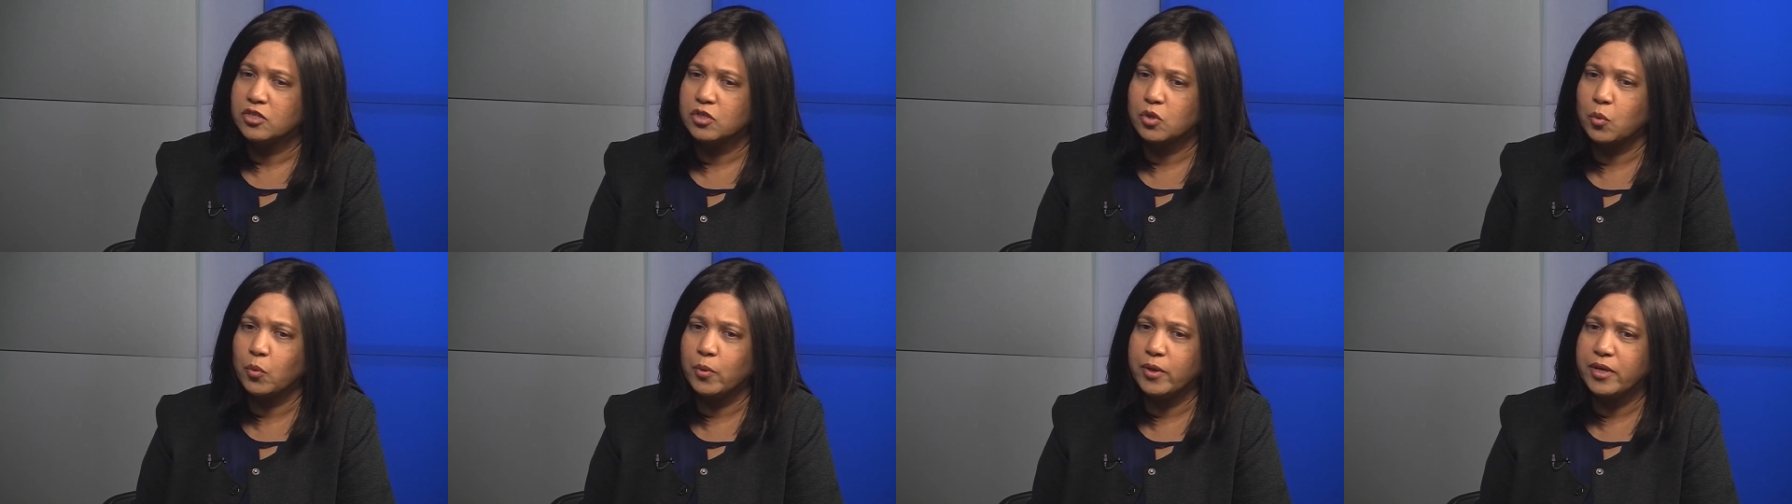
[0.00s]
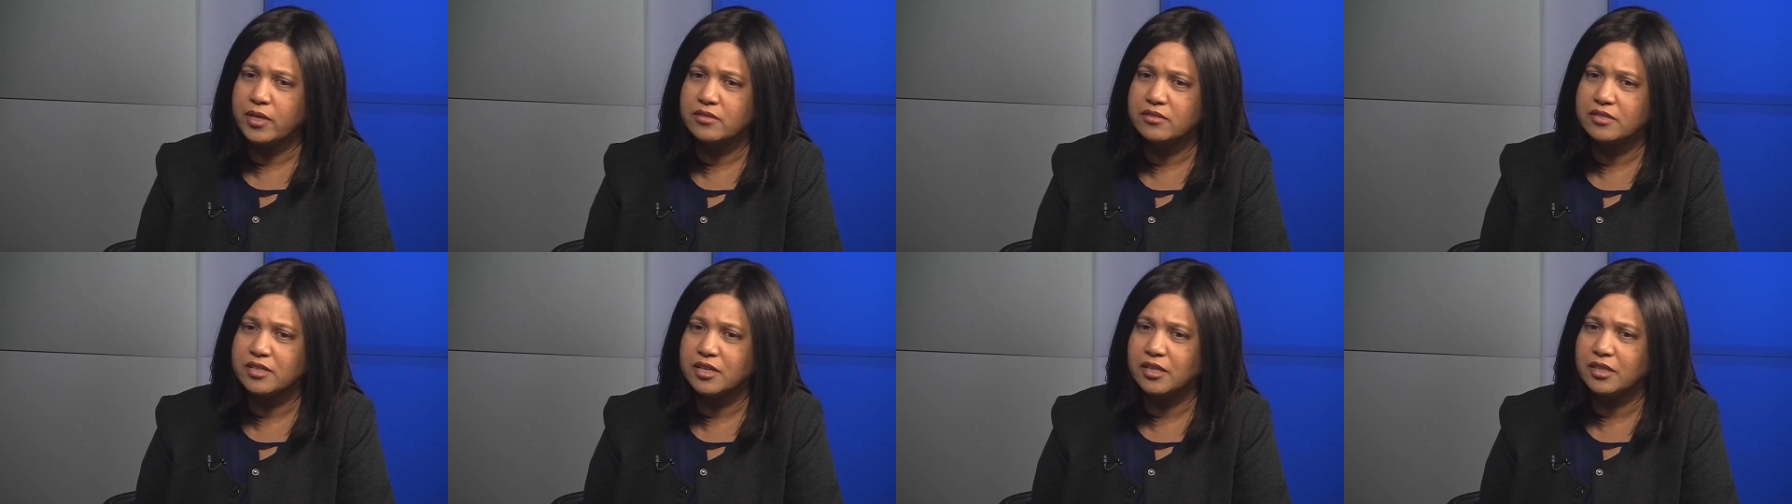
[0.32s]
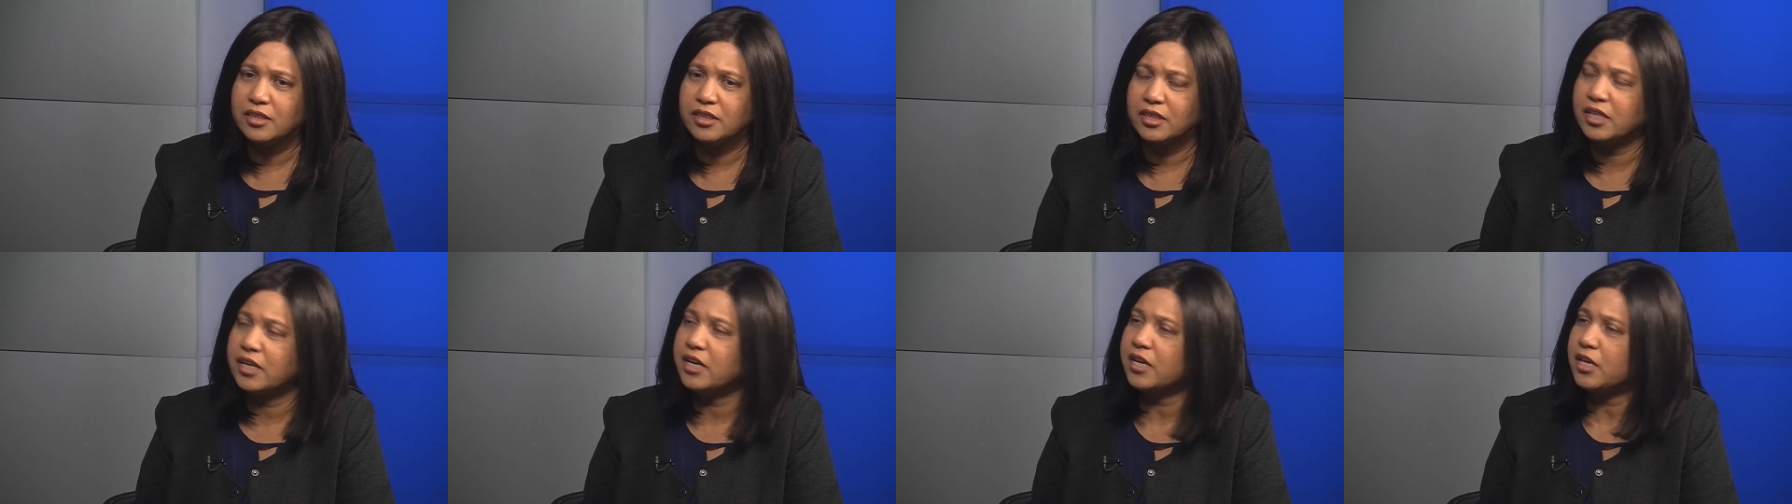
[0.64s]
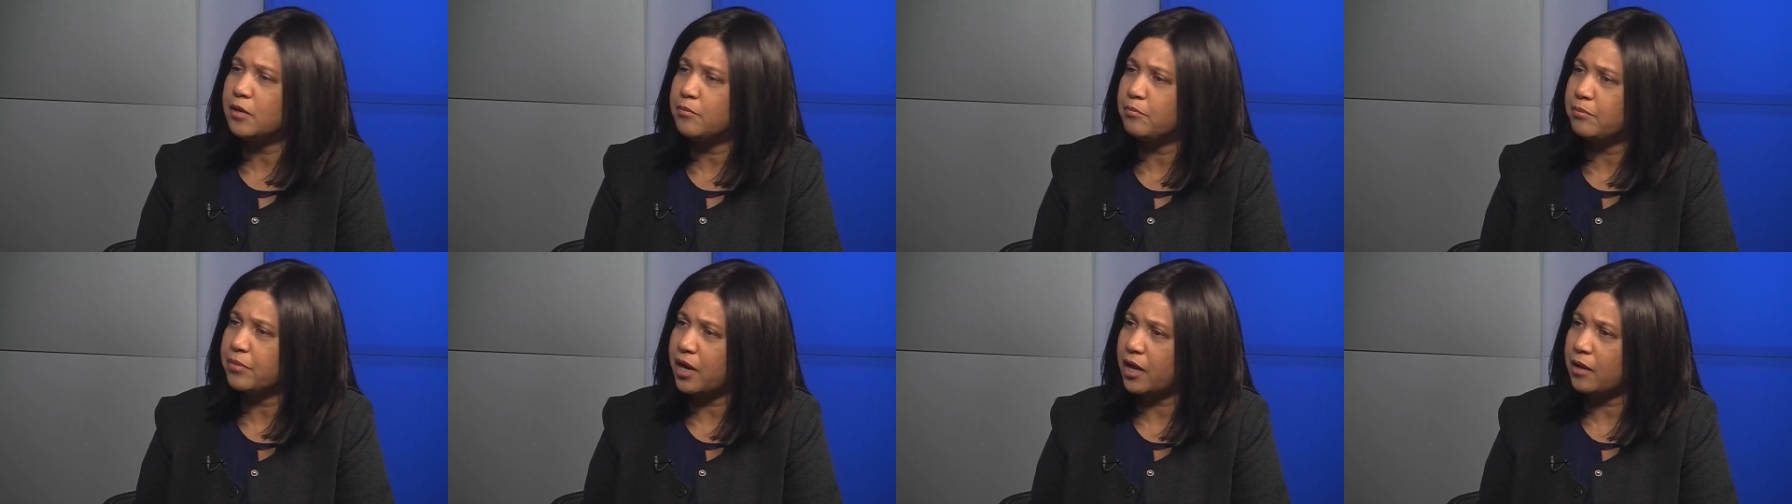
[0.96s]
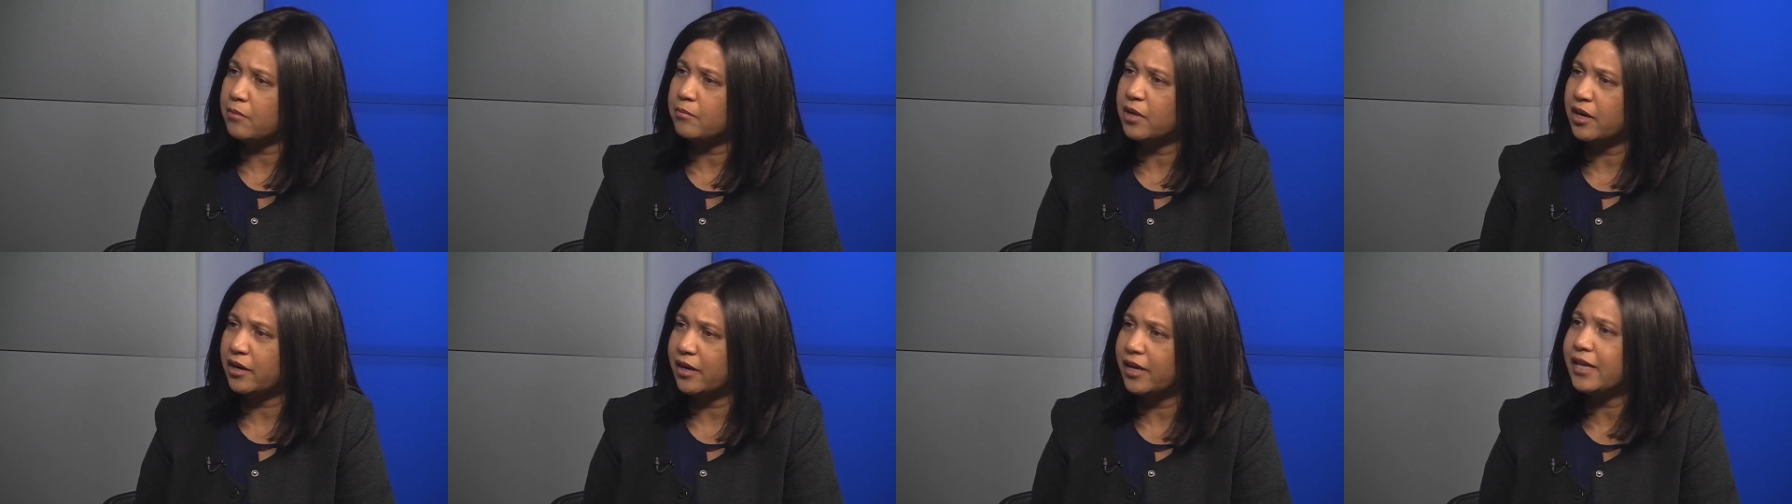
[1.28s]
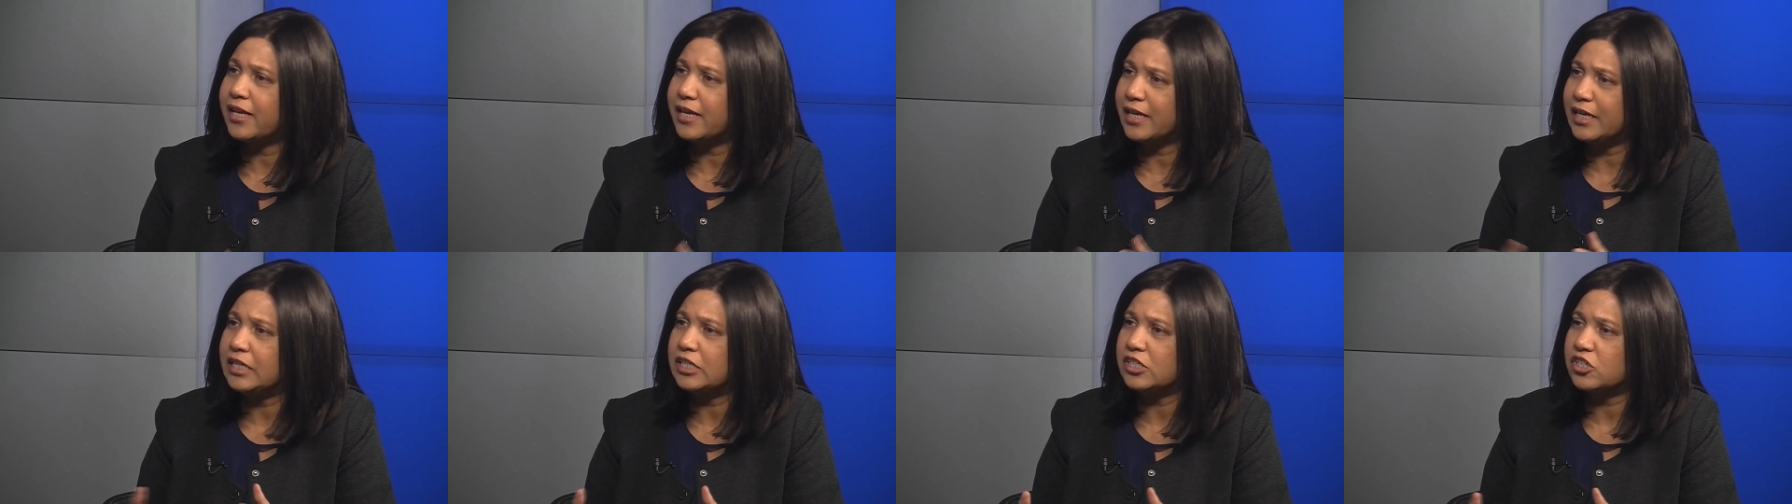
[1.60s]
So we see three primary
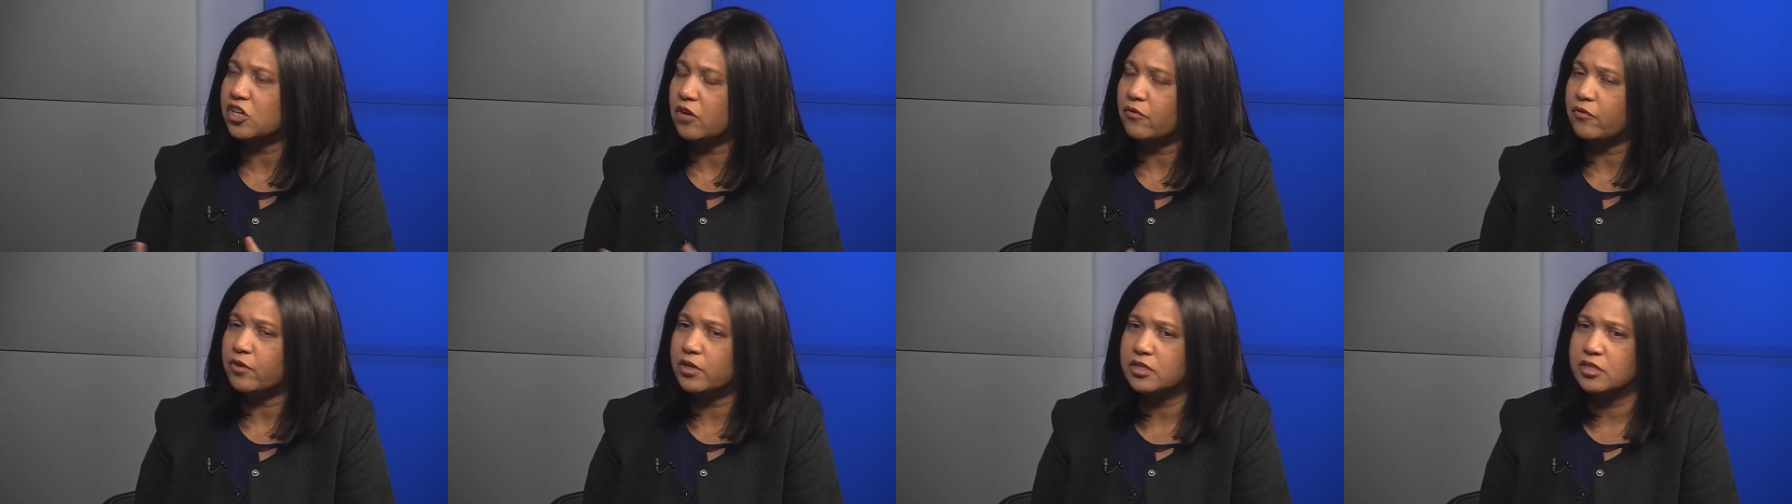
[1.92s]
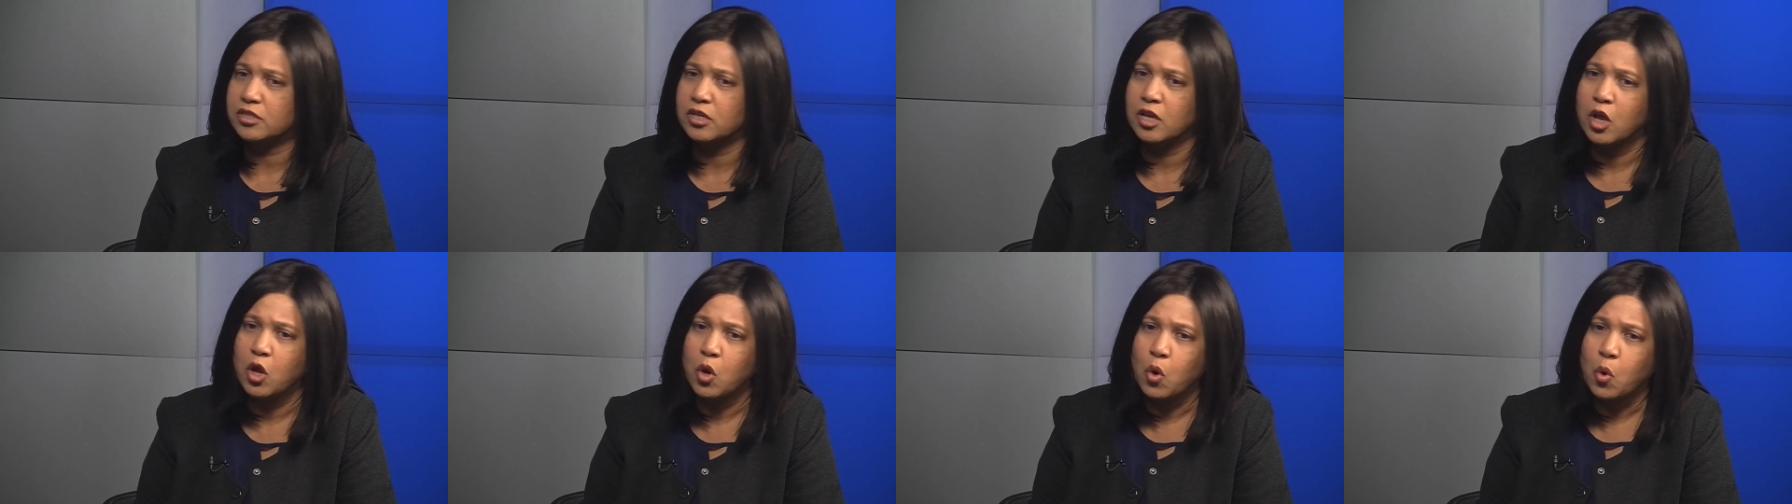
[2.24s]
key drivers.